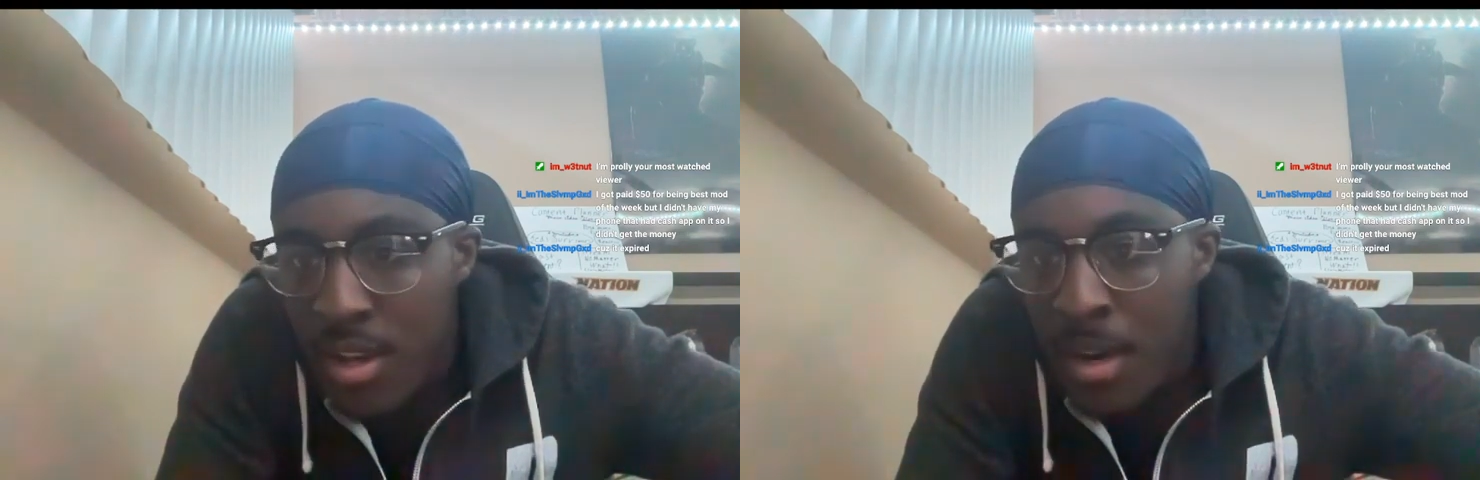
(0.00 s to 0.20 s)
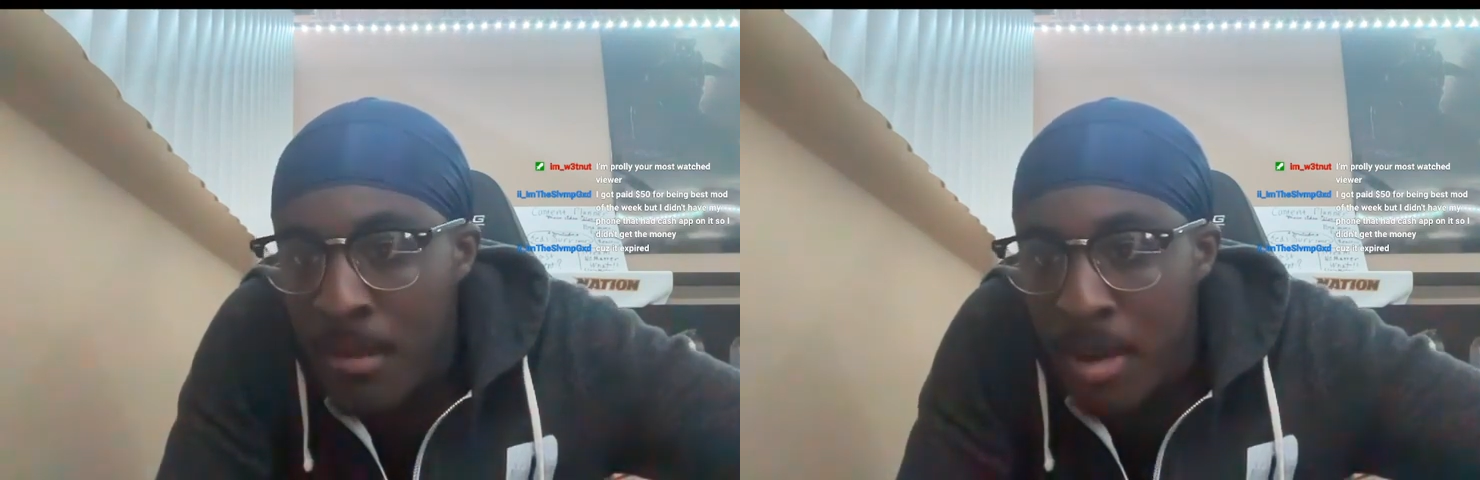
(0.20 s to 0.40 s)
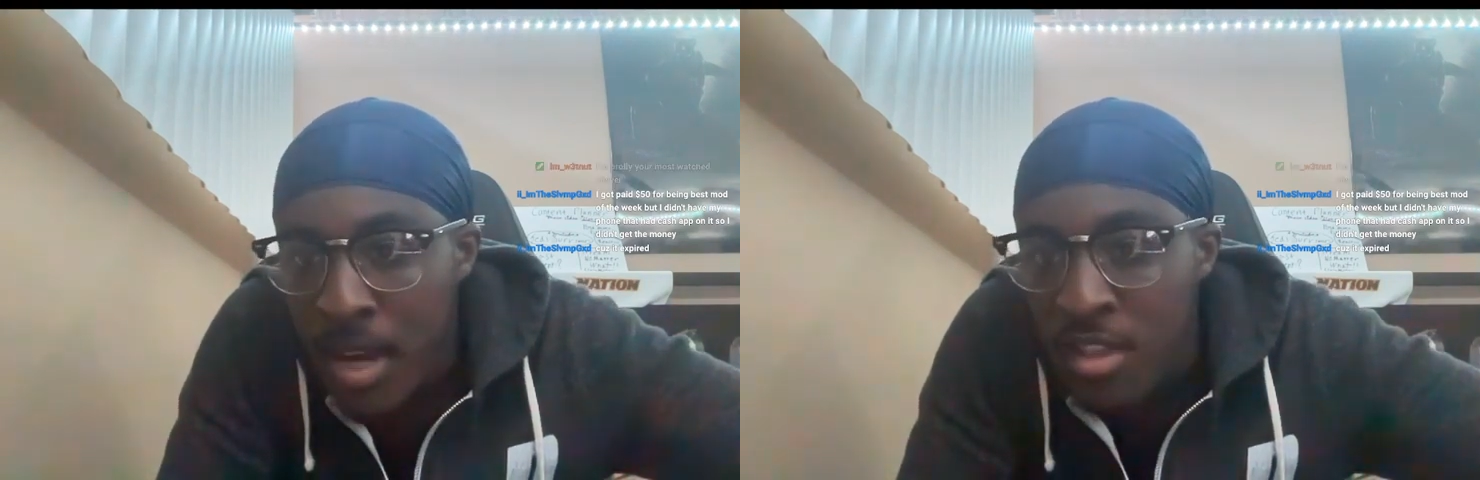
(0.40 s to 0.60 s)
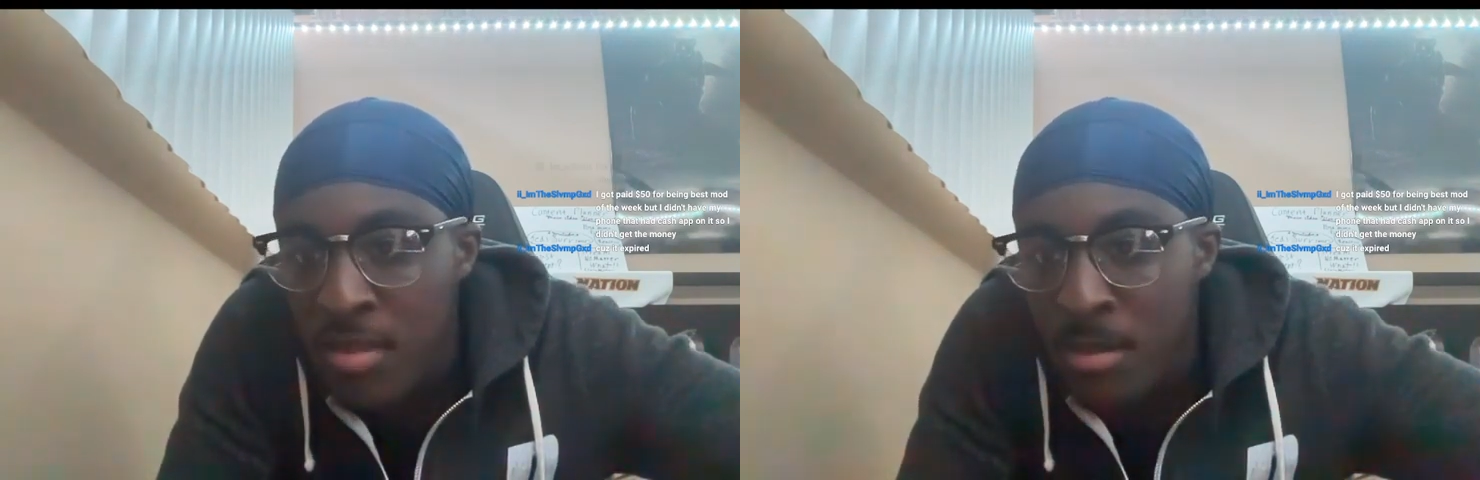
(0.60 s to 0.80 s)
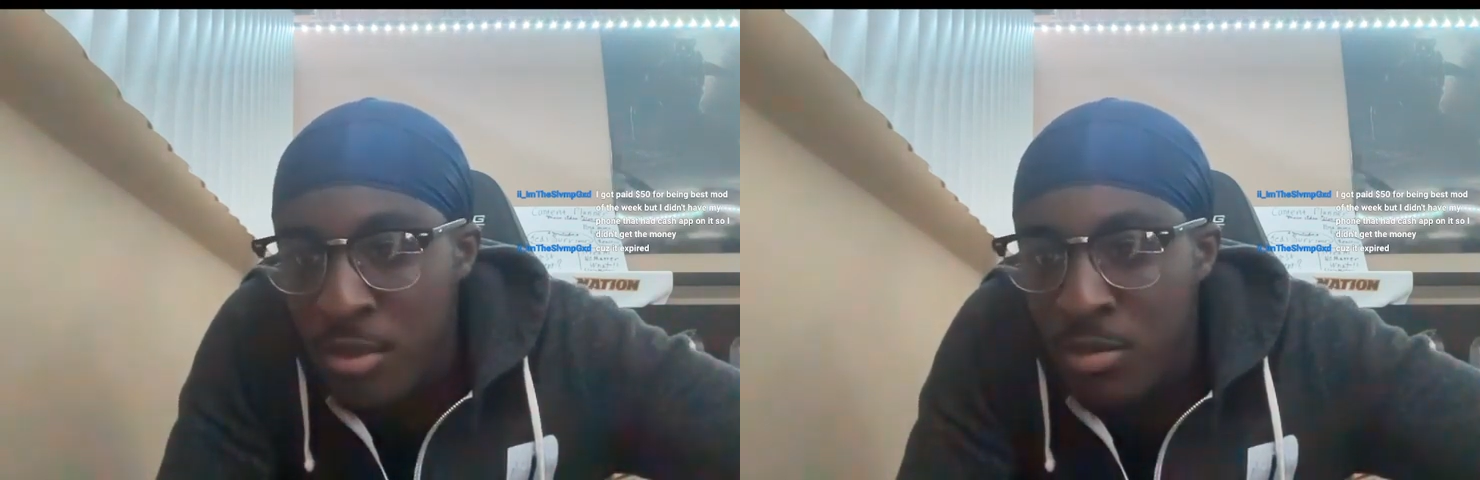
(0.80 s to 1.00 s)
I'm probably your
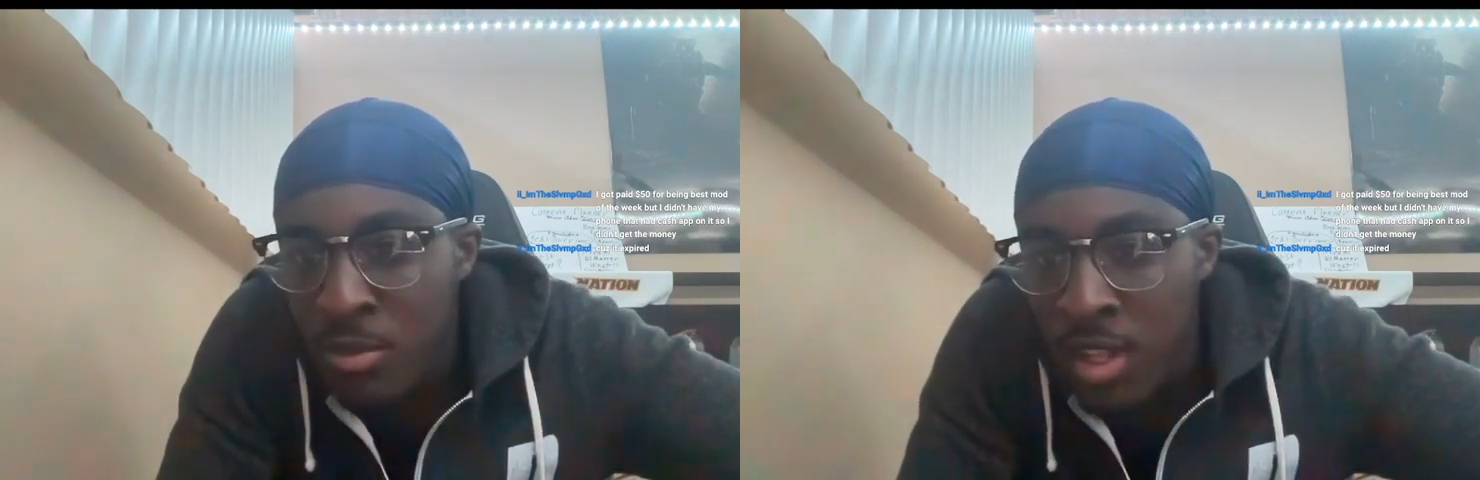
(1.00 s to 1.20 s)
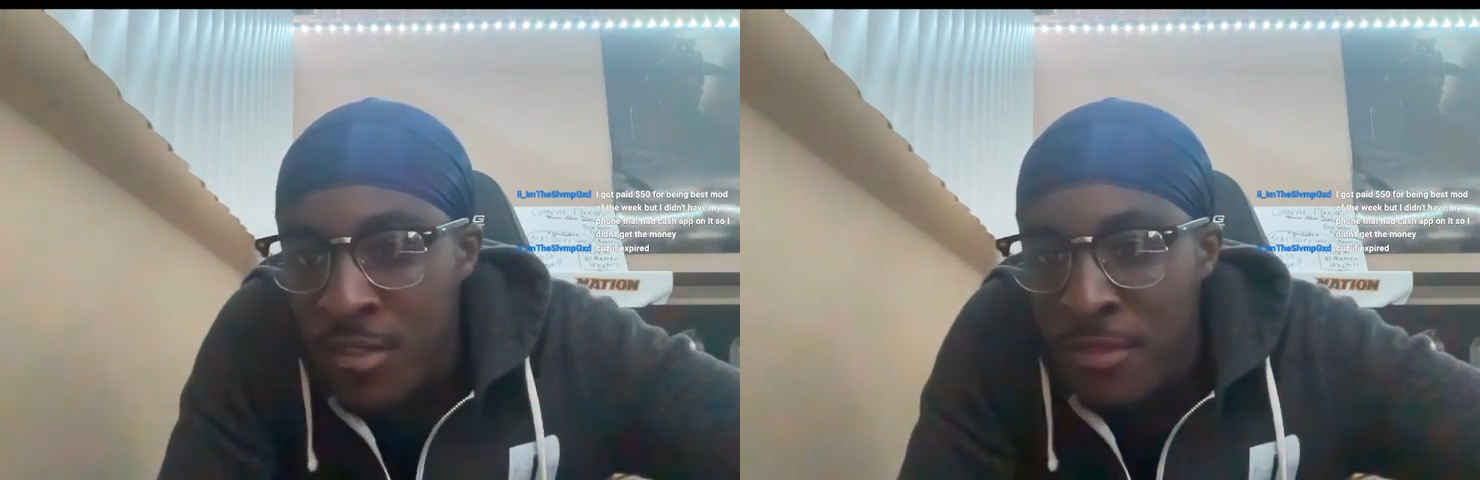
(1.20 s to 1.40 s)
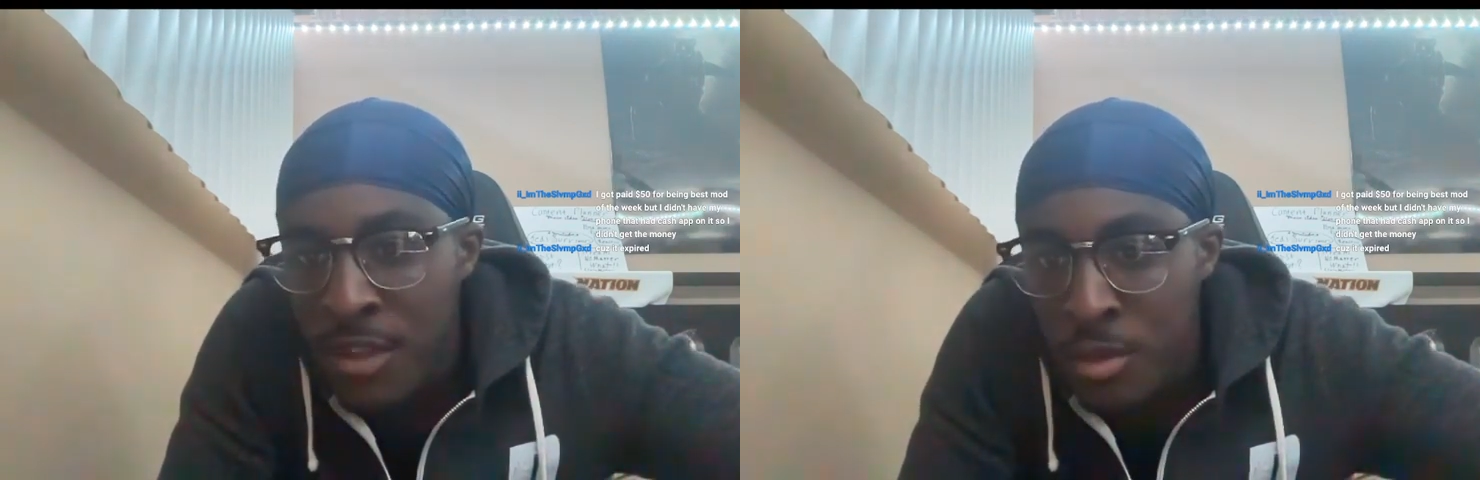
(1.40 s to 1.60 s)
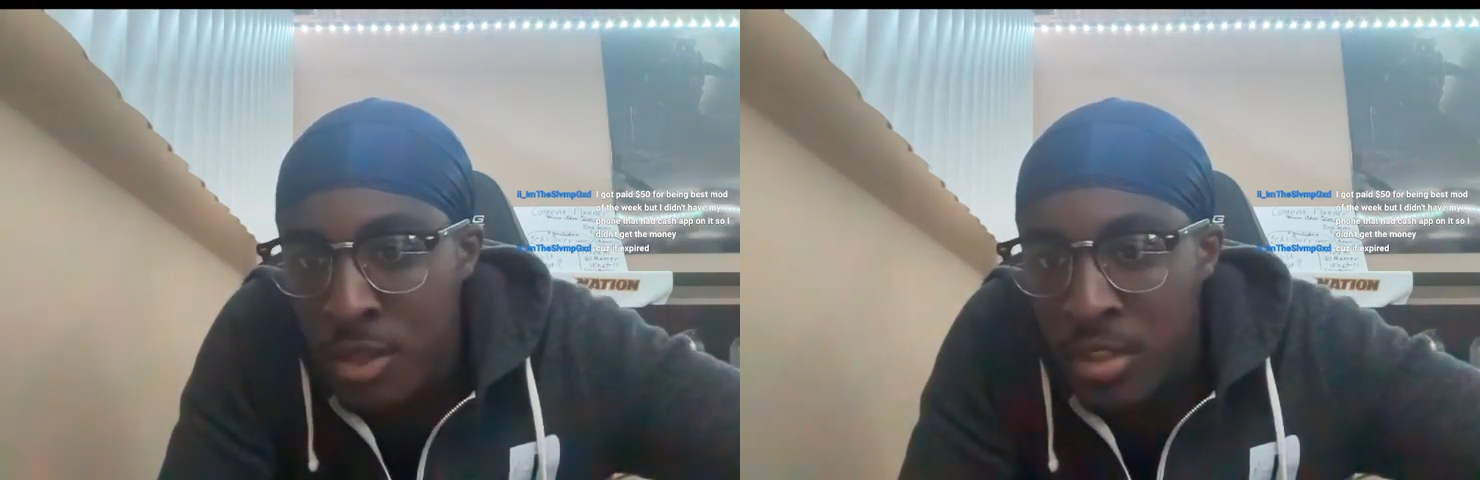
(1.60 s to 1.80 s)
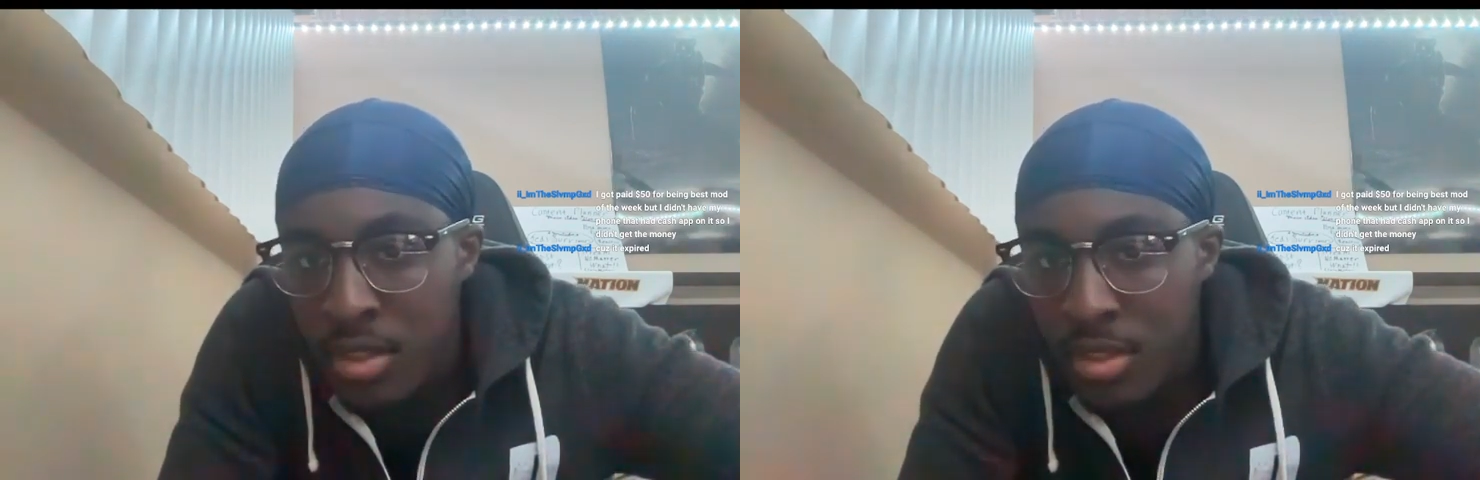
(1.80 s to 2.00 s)
most watched viewer.